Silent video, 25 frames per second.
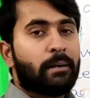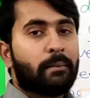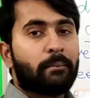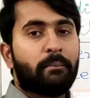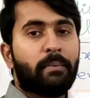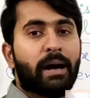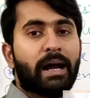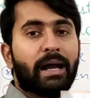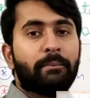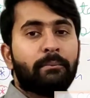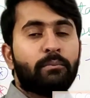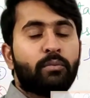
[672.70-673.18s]

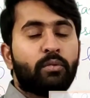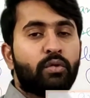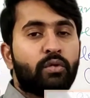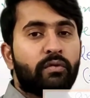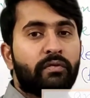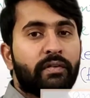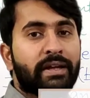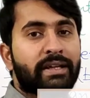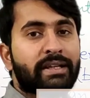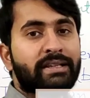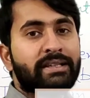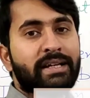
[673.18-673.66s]
by
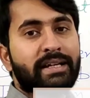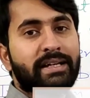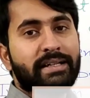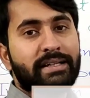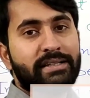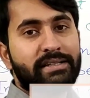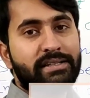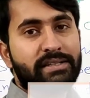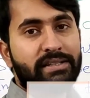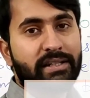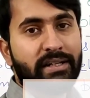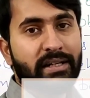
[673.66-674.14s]
moving the
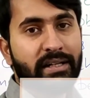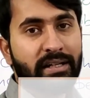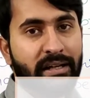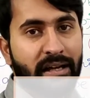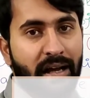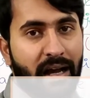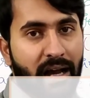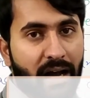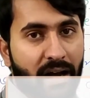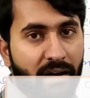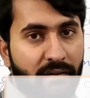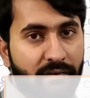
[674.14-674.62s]

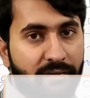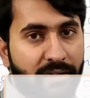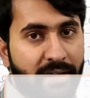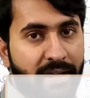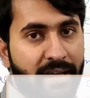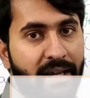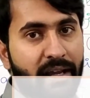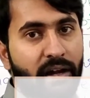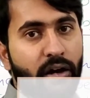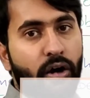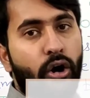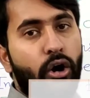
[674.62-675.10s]
screen
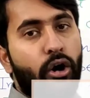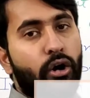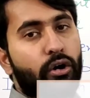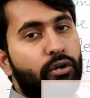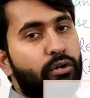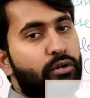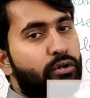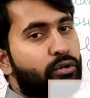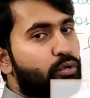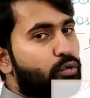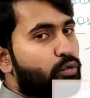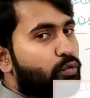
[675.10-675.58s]
away
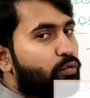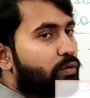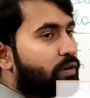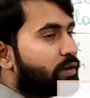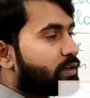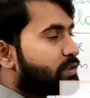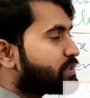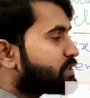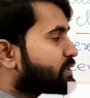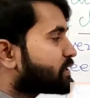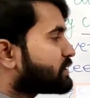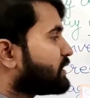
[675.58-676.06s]
or
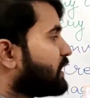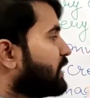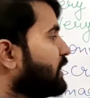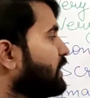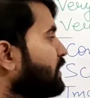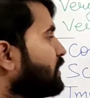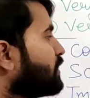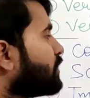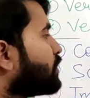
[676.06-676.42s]
towards the